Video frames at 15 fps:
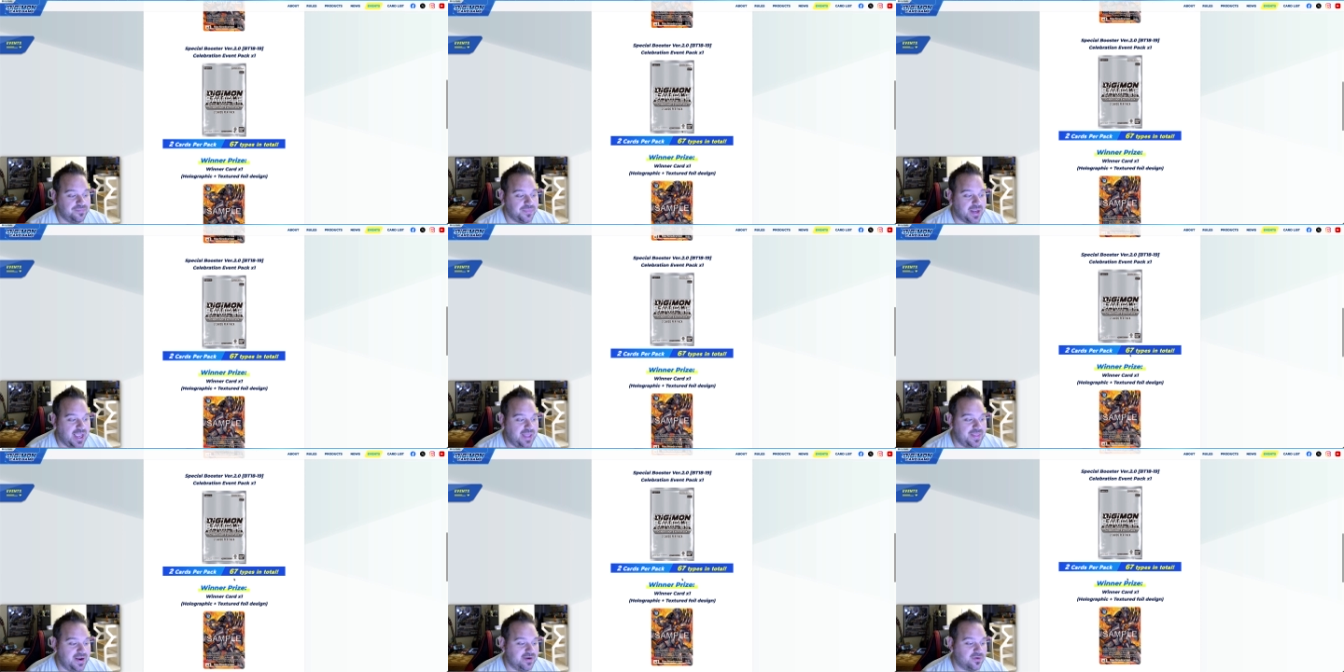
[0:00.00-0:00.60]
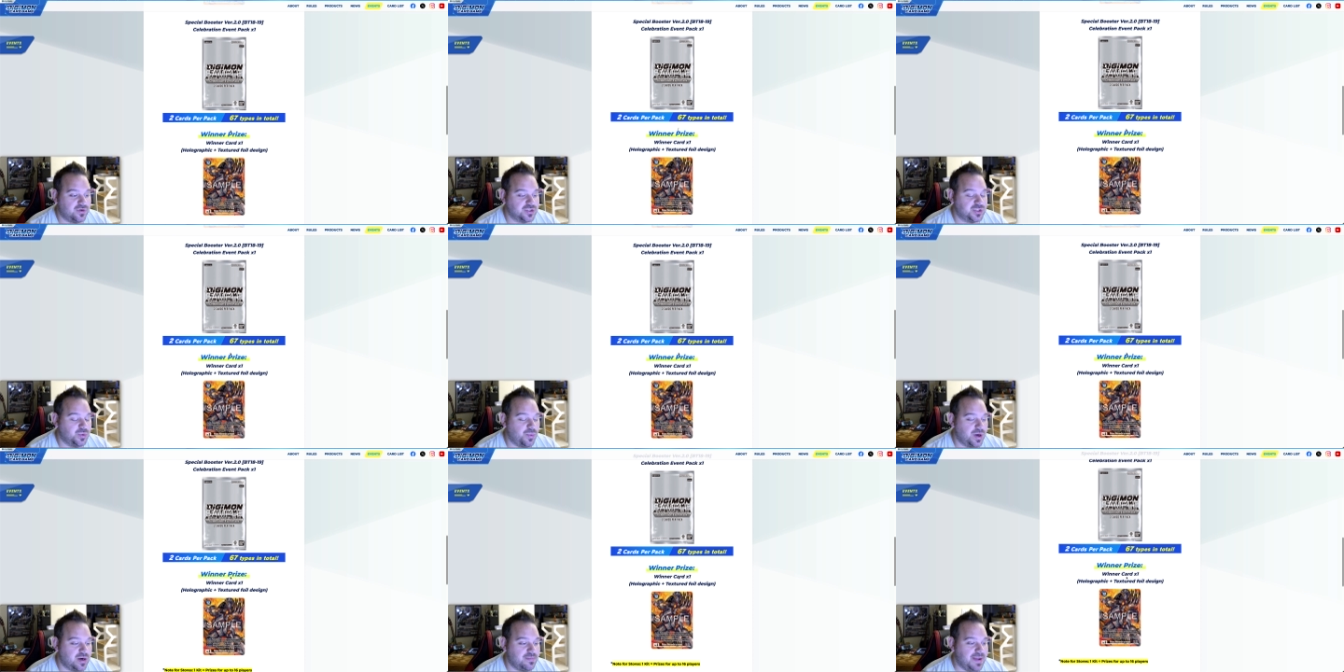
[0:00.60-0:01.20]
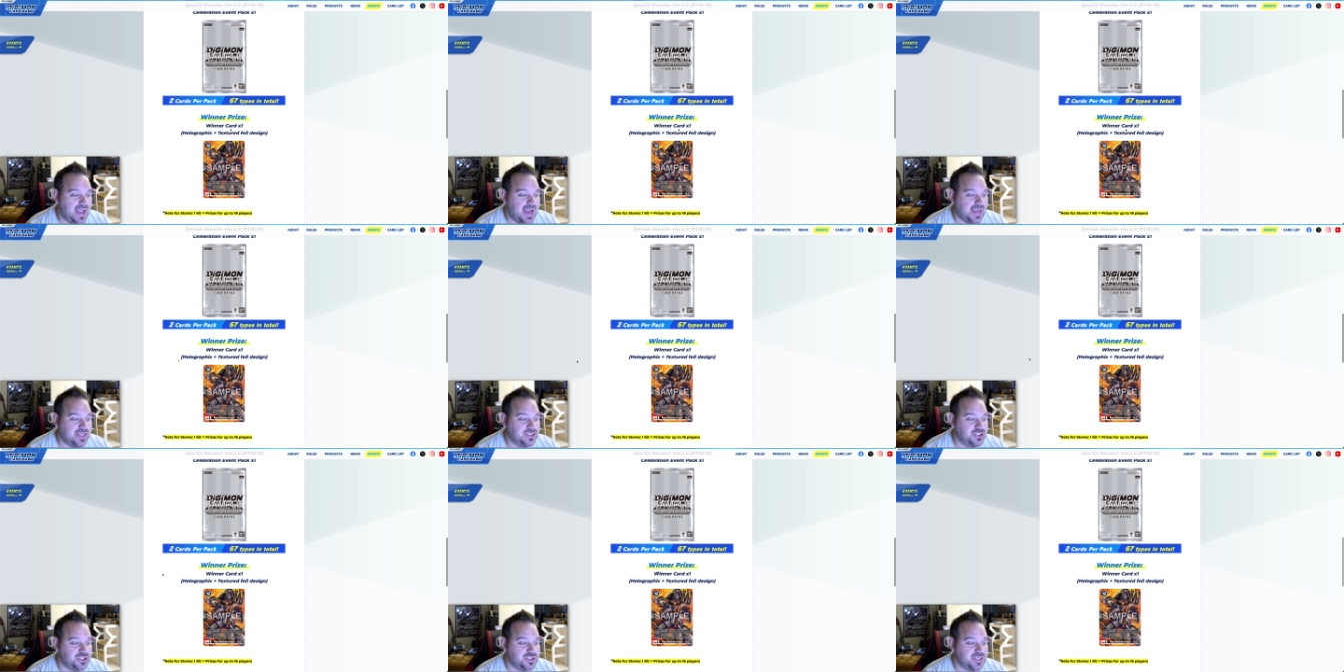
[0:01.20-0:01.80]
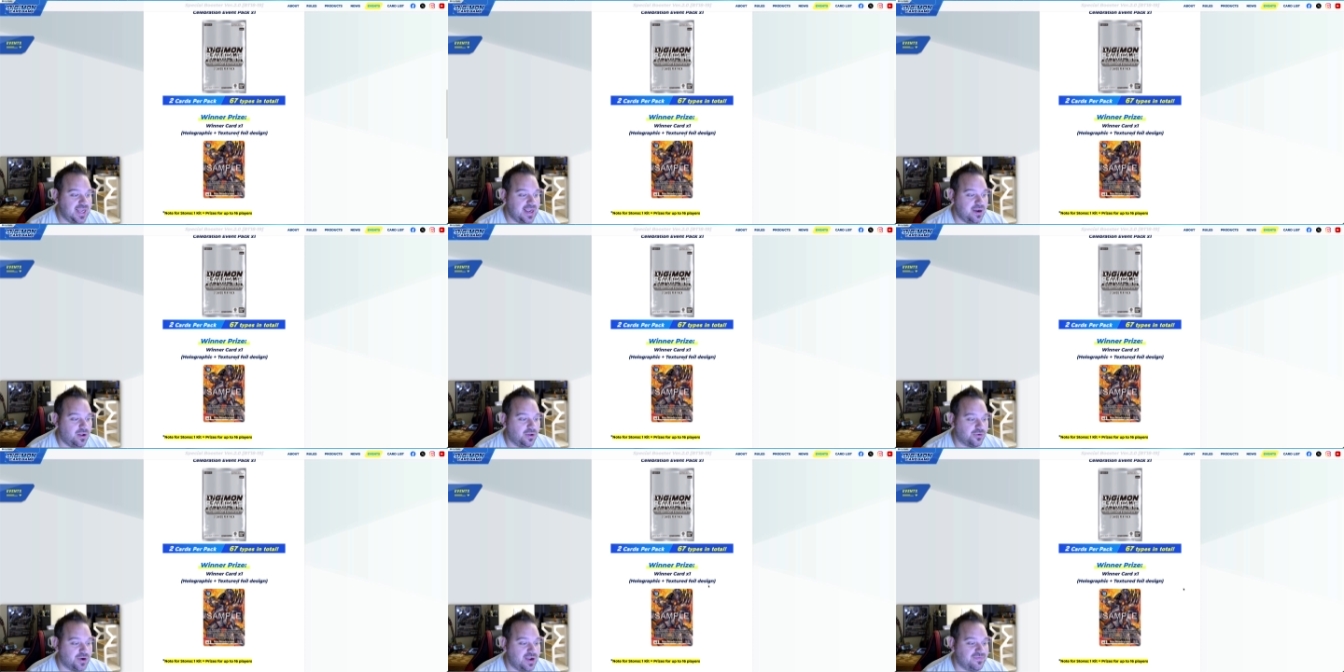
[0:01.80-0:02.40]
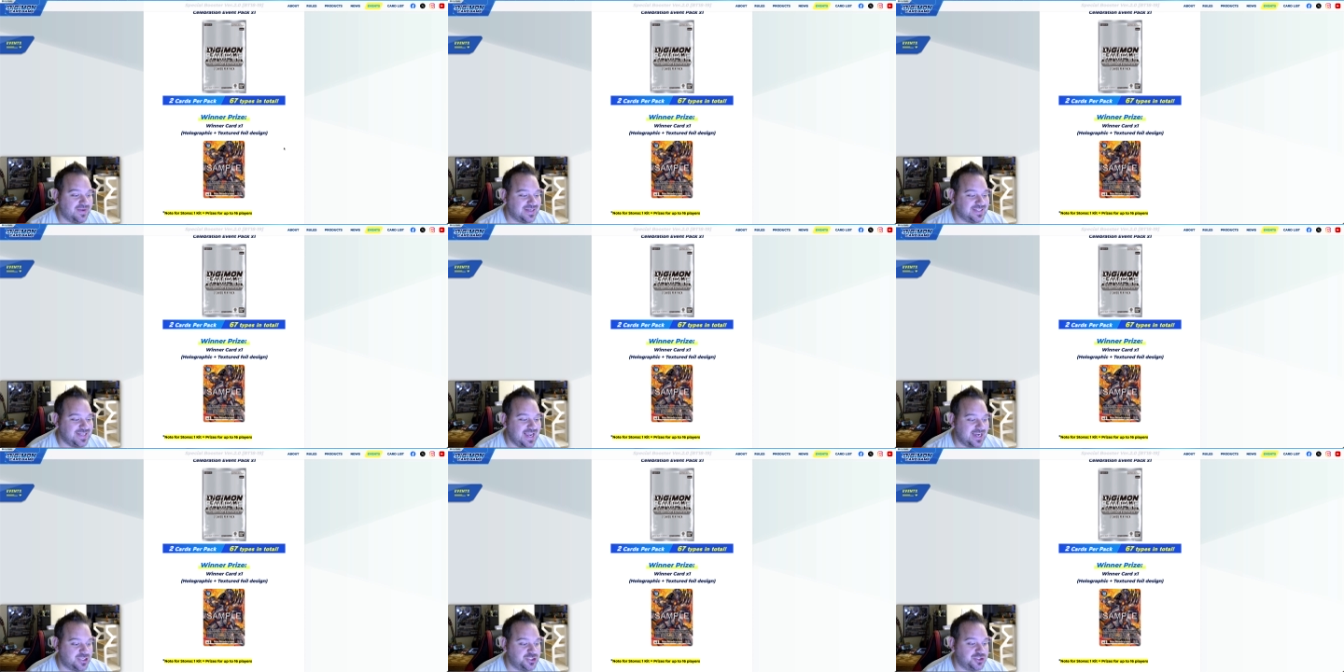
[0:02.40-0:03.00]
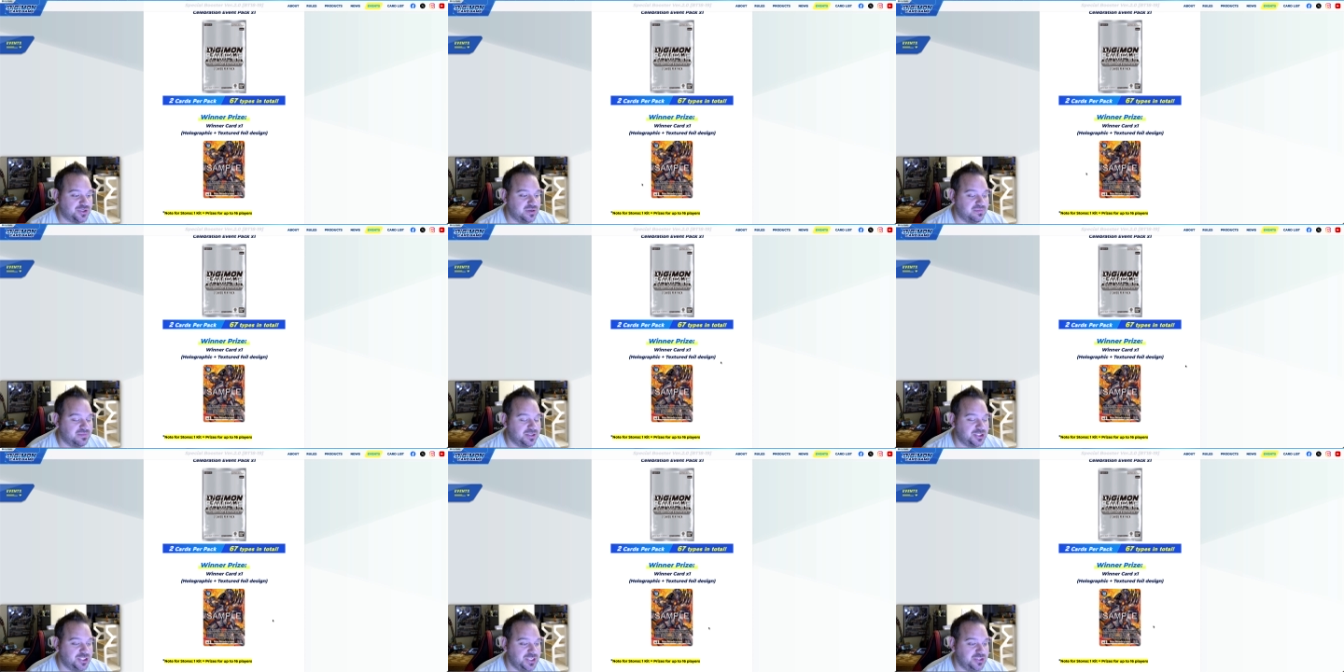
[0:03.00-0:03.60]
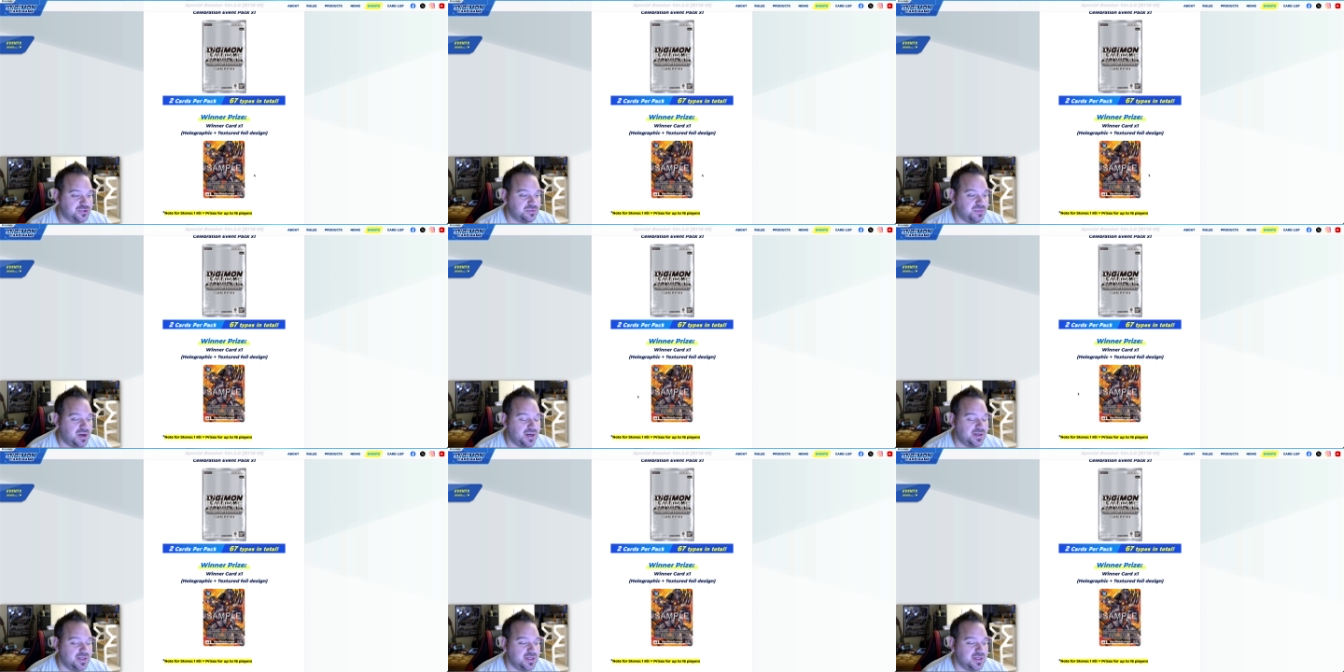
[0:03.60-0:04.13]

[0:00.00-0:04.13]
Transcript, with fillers: And then of course the winner pack is just a holographic textured Machinedramon,